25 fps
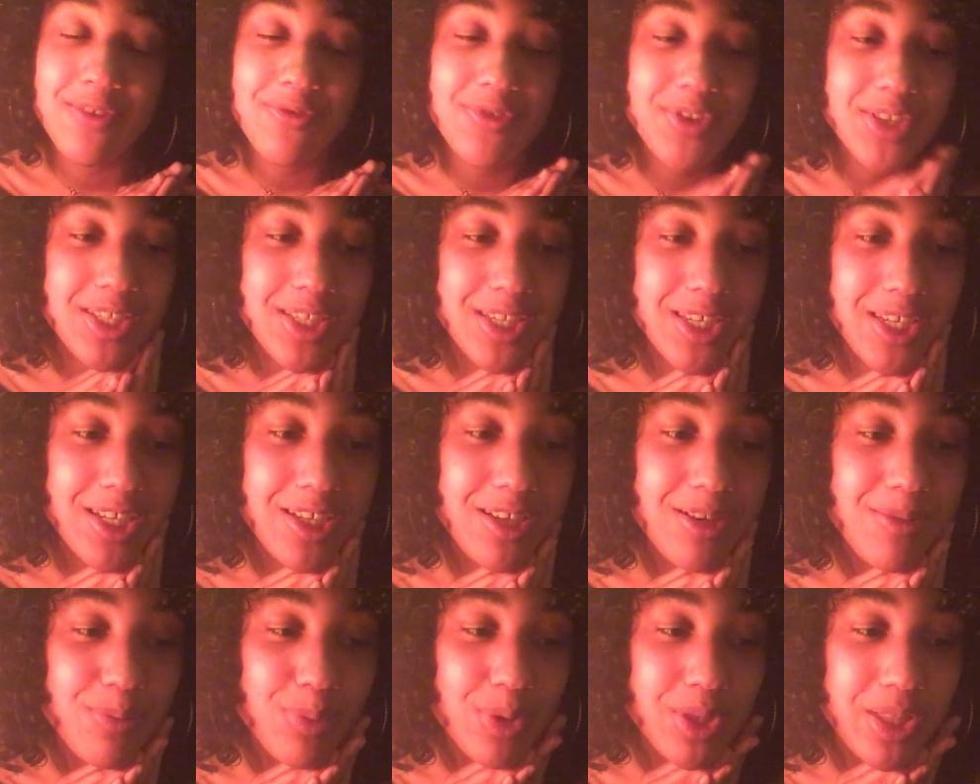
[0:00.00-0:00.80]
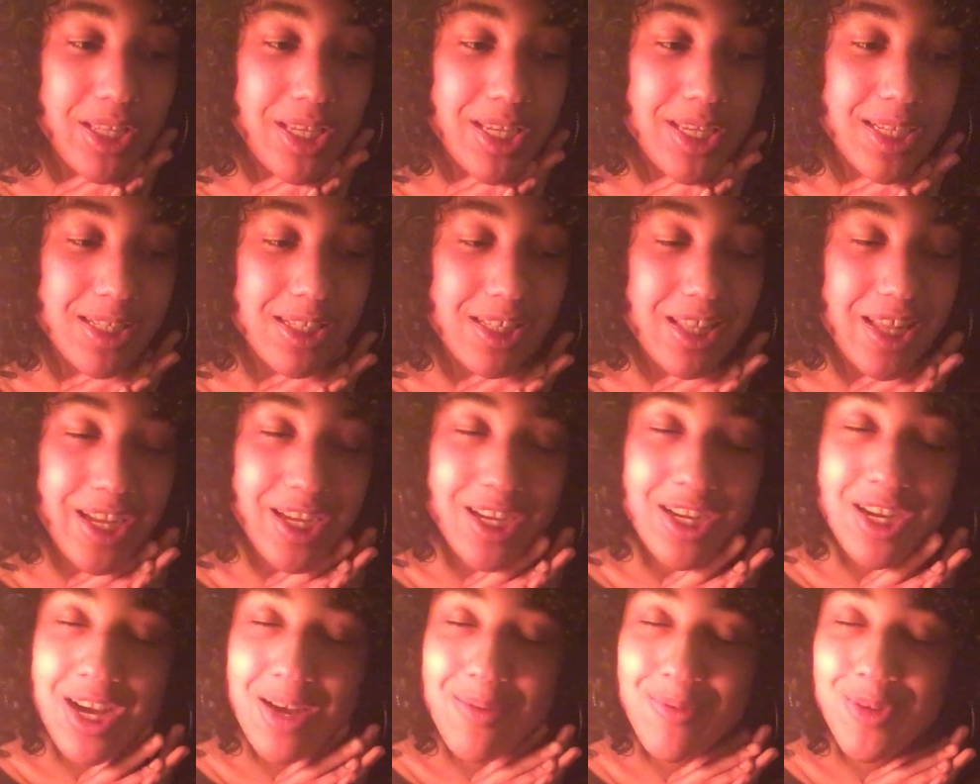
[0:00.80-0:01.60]
If it did, please
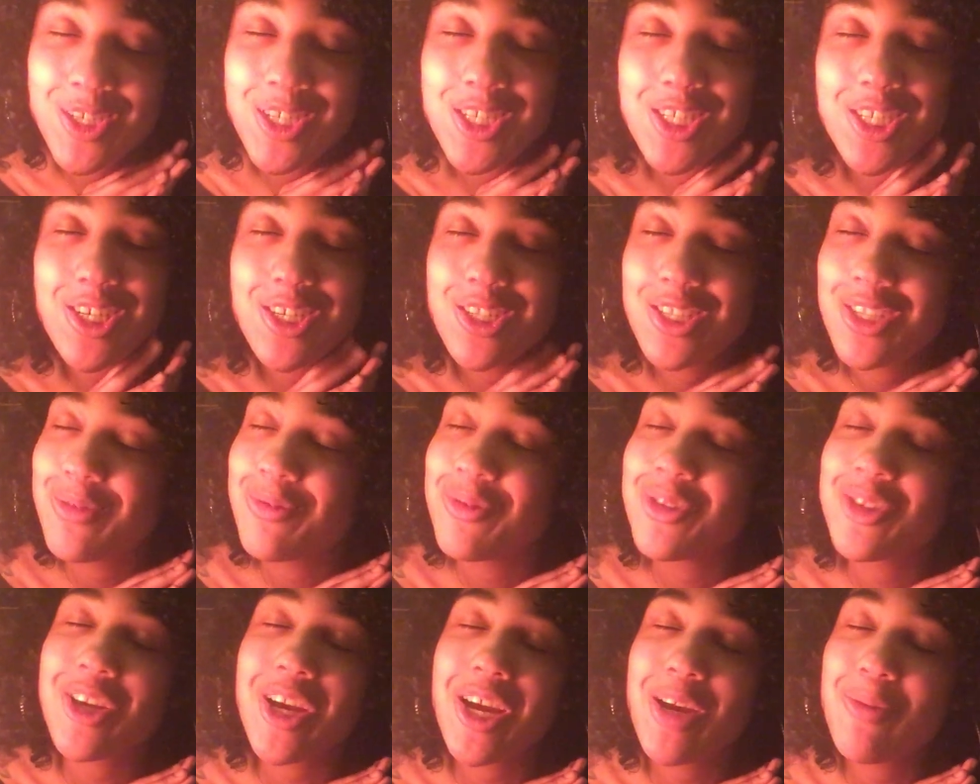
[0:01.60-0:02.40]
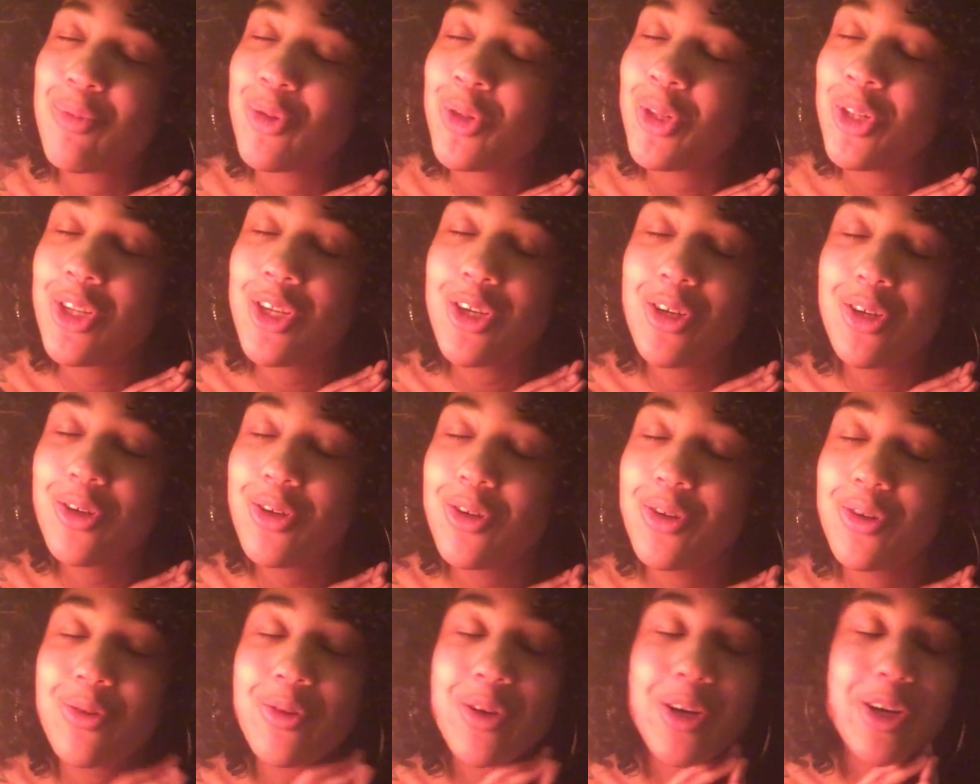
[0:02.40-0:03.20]
like, comment, share, subscribe
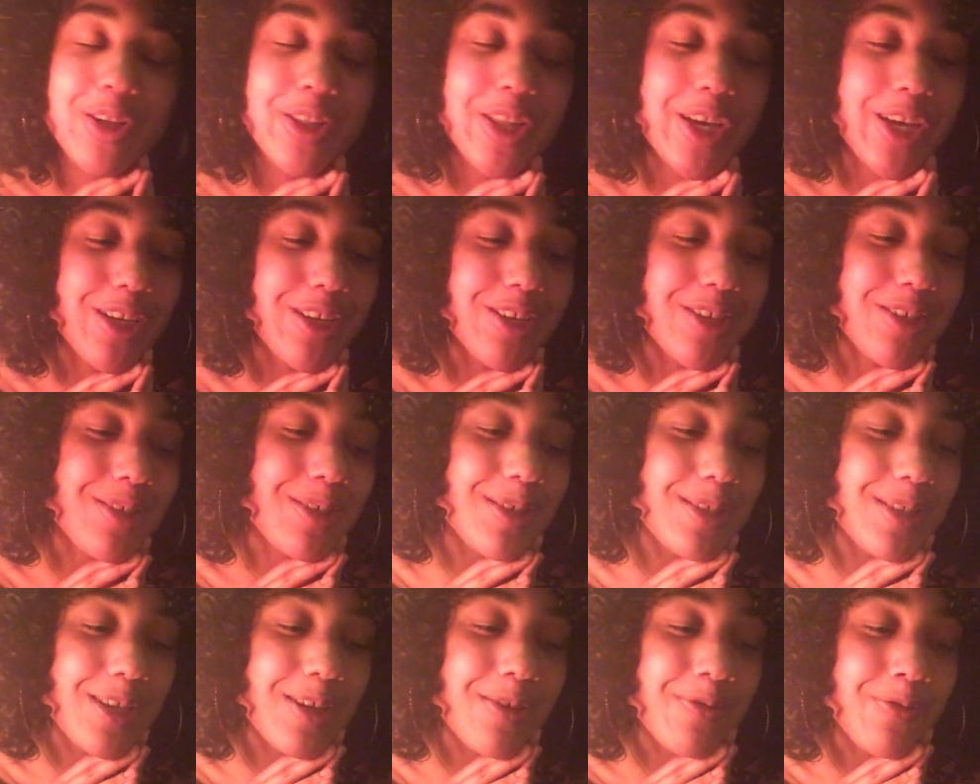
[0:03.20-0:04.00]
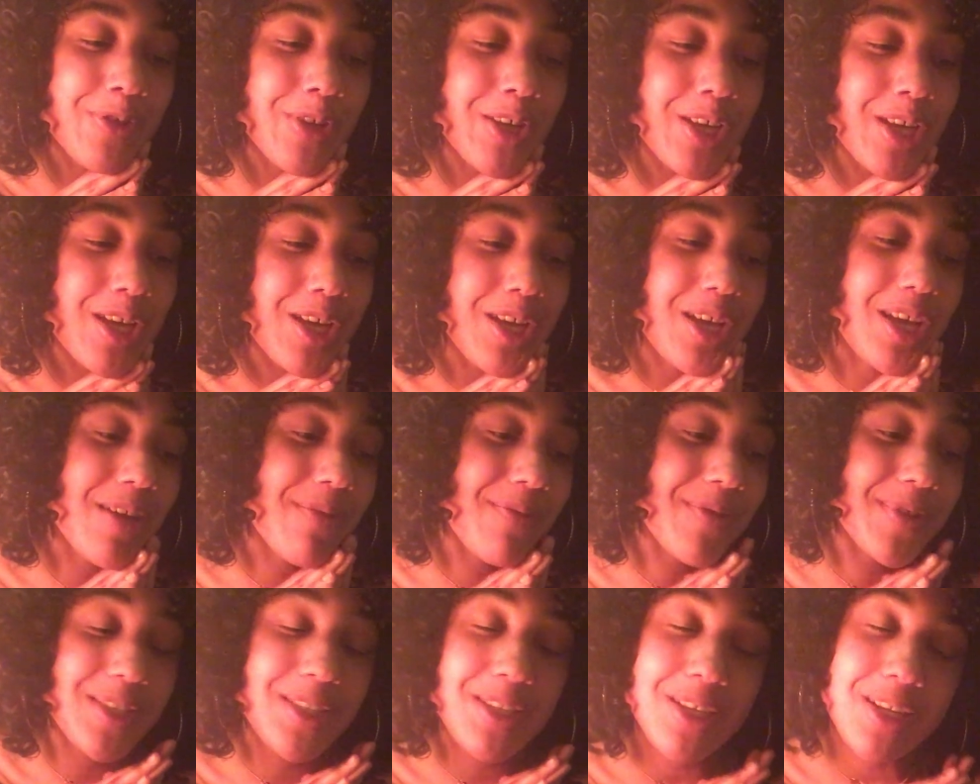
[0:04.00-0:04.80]
below, all that good stuff.
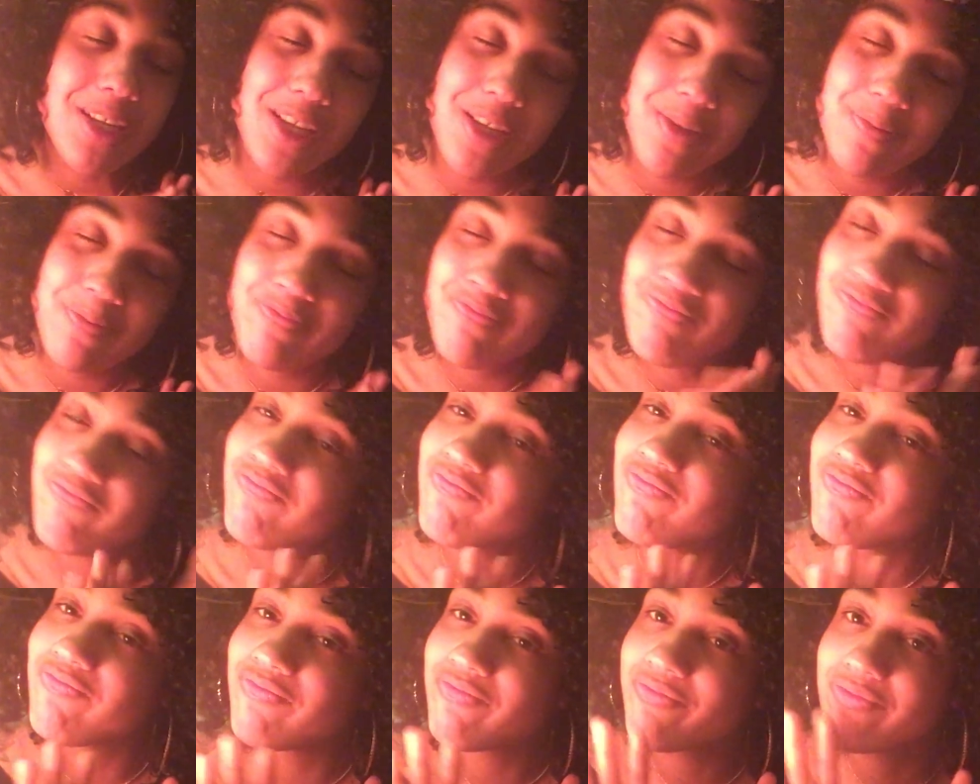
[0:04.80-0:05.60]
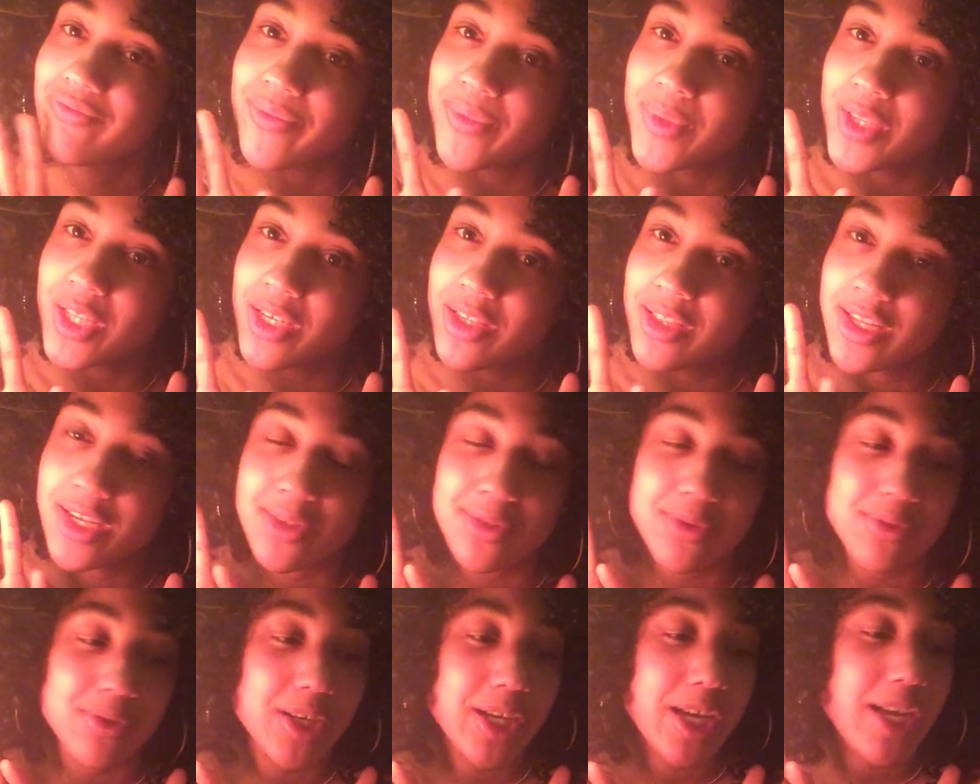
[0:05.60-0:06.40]
If it didn't,
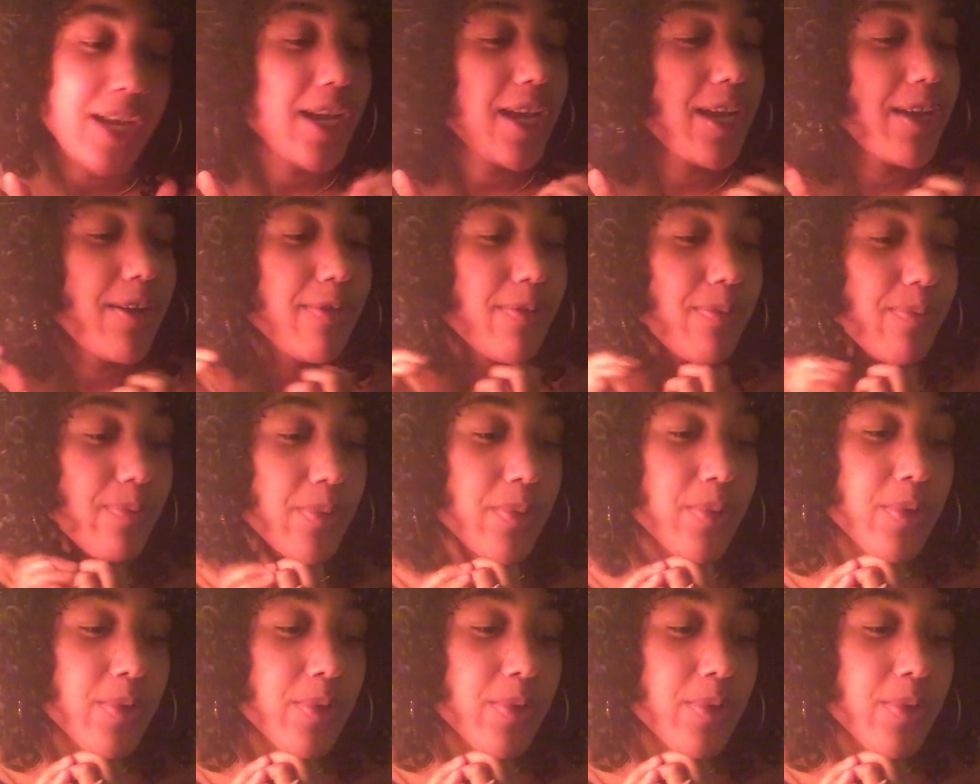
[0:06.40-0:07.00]
that's okay.